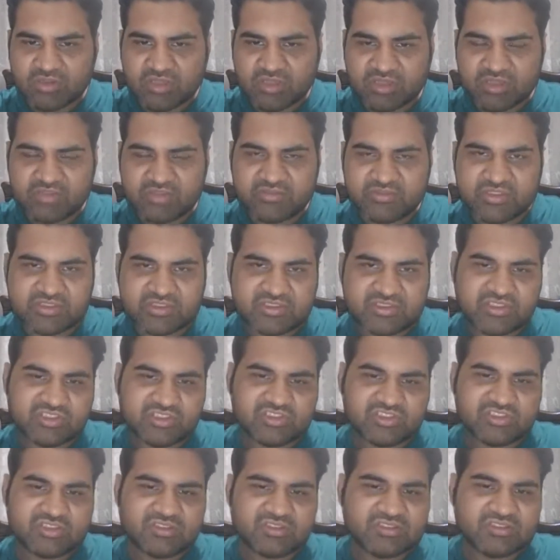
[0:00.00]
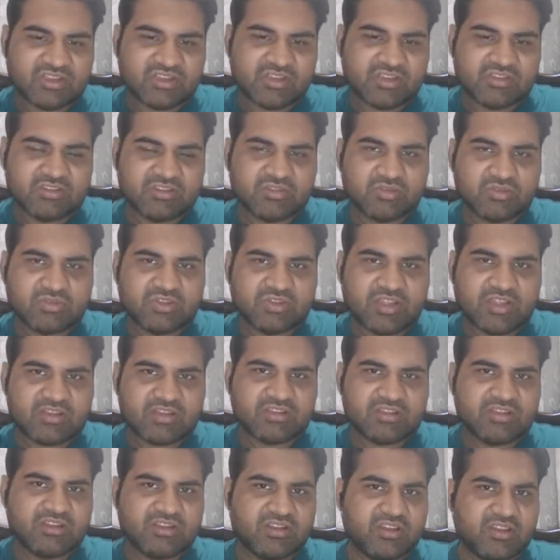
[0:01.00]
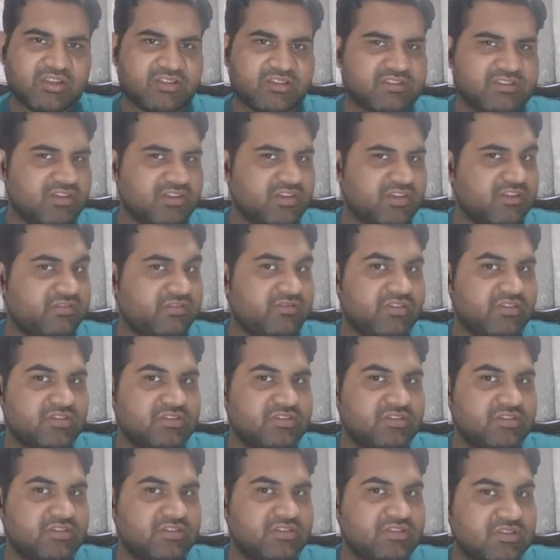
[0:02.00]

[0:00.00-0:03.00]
conversation tells you that there is a difference